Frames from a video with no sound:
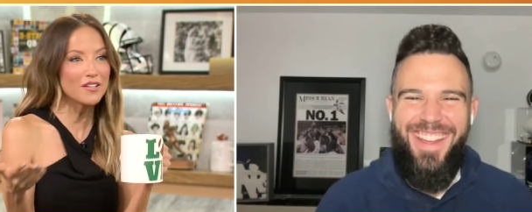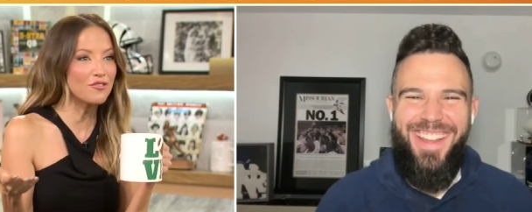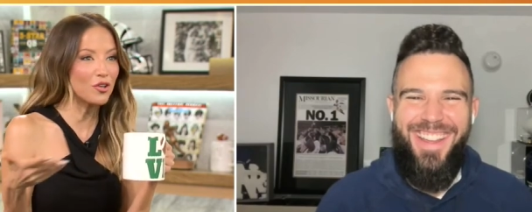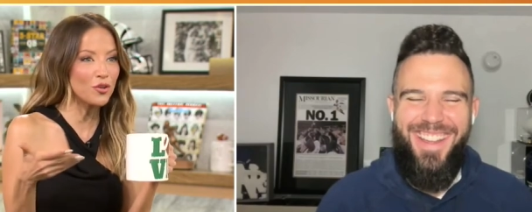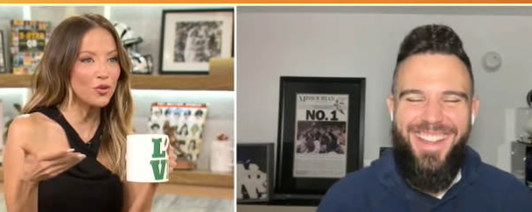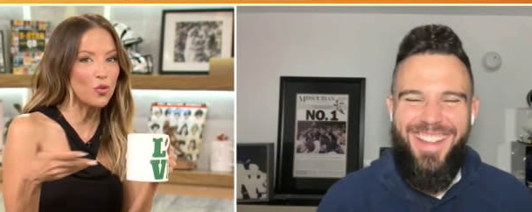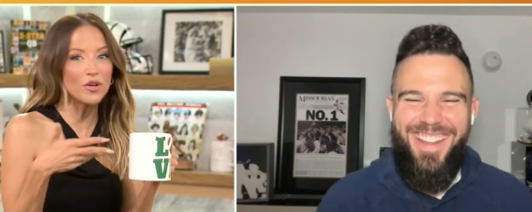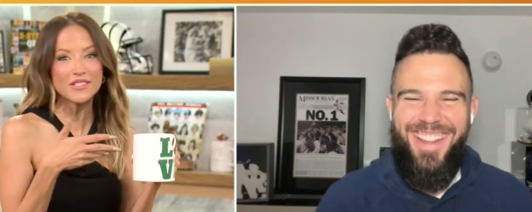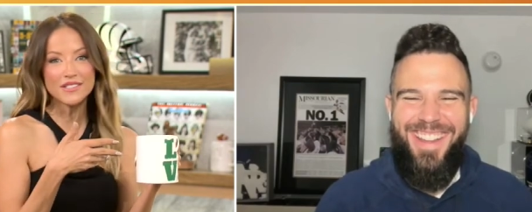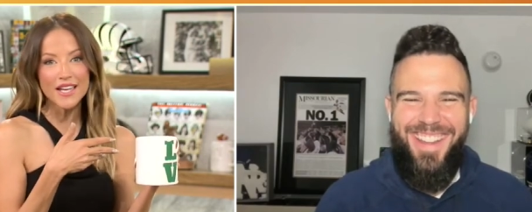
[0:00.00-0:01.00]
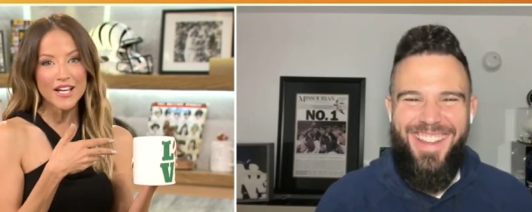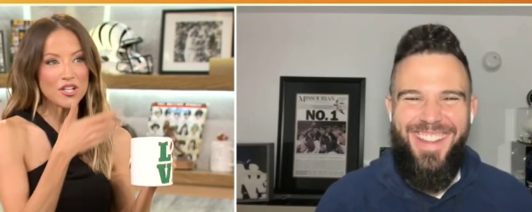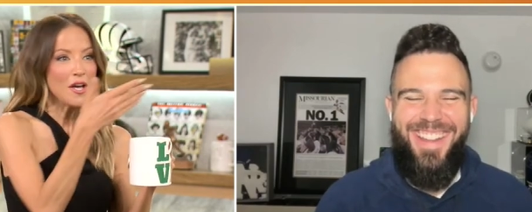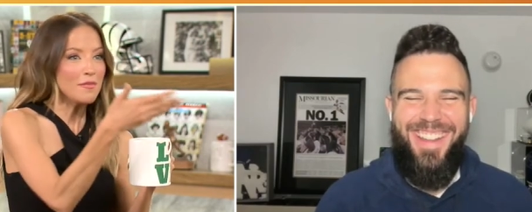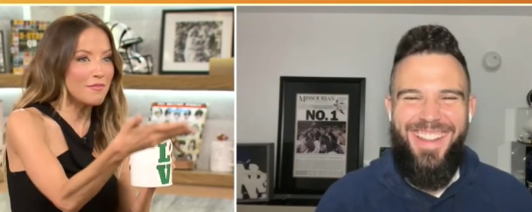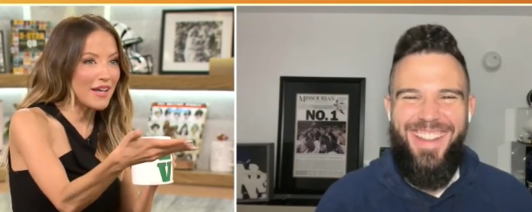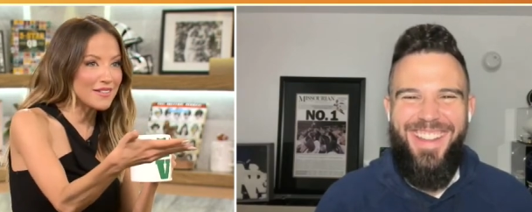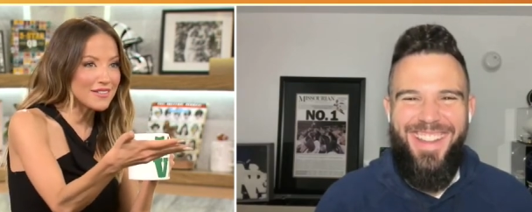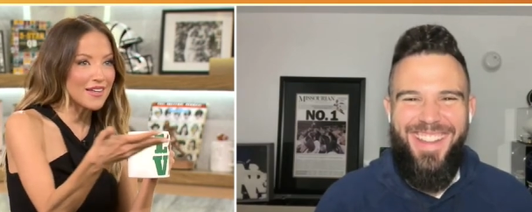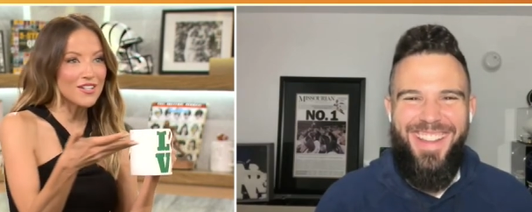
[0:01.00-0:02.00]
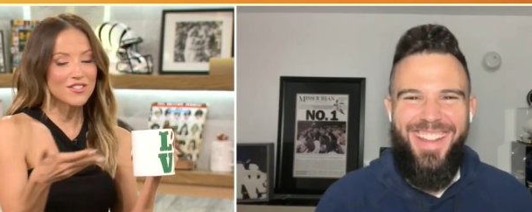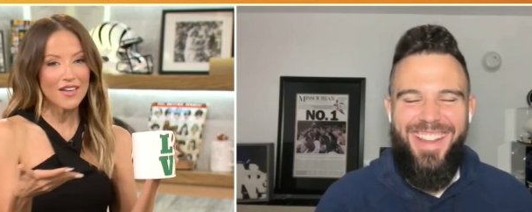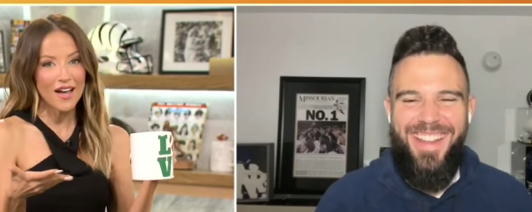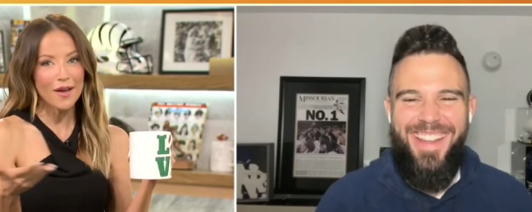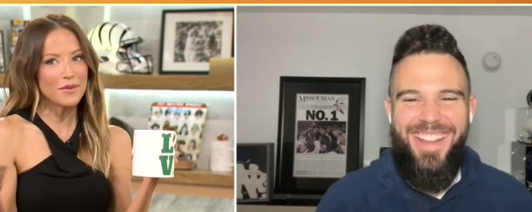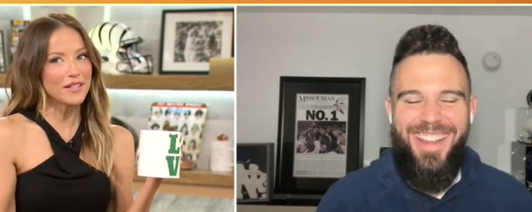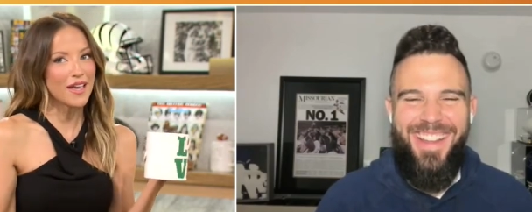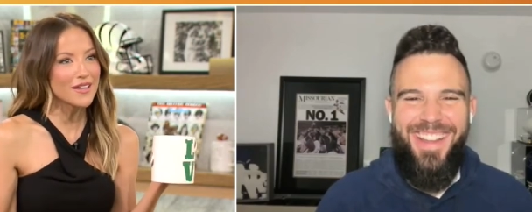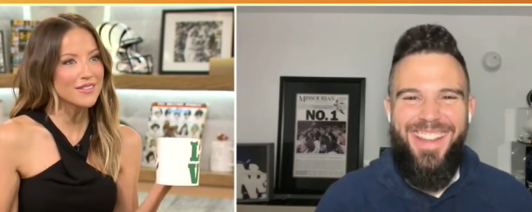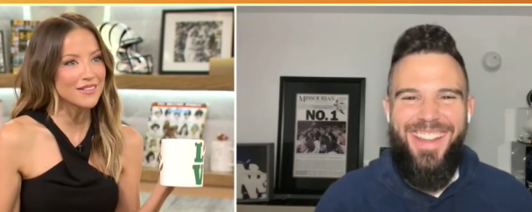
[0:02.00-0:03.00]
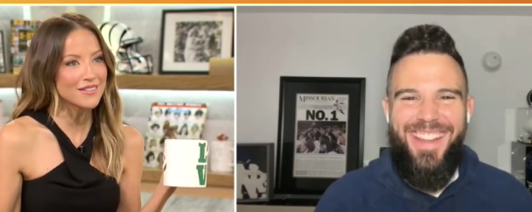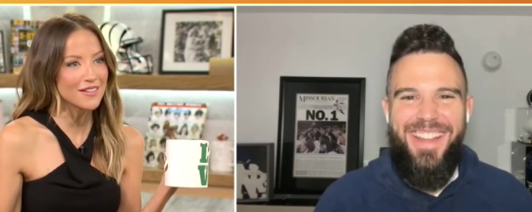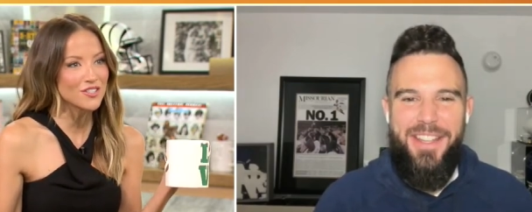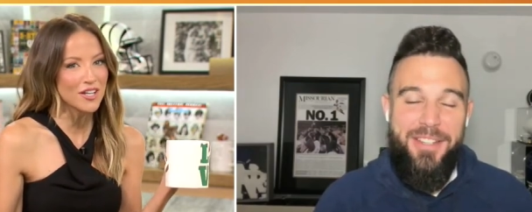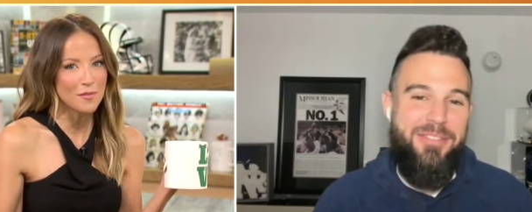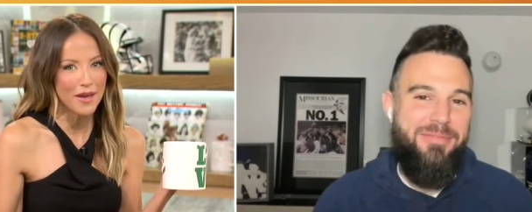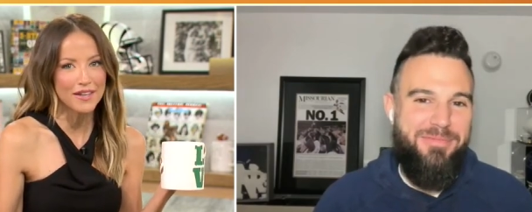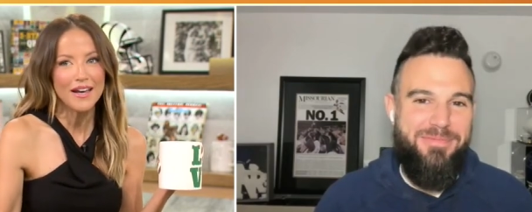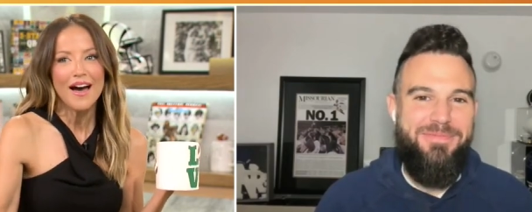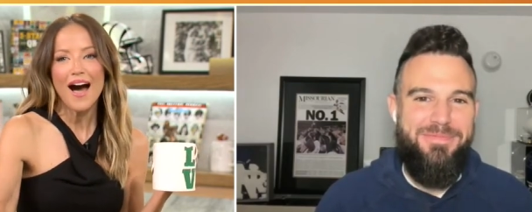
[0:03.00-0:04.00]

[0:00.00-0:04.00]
Speaker 1: for who? What stage? Main stage side. I mean, KC and the Sunshine Band.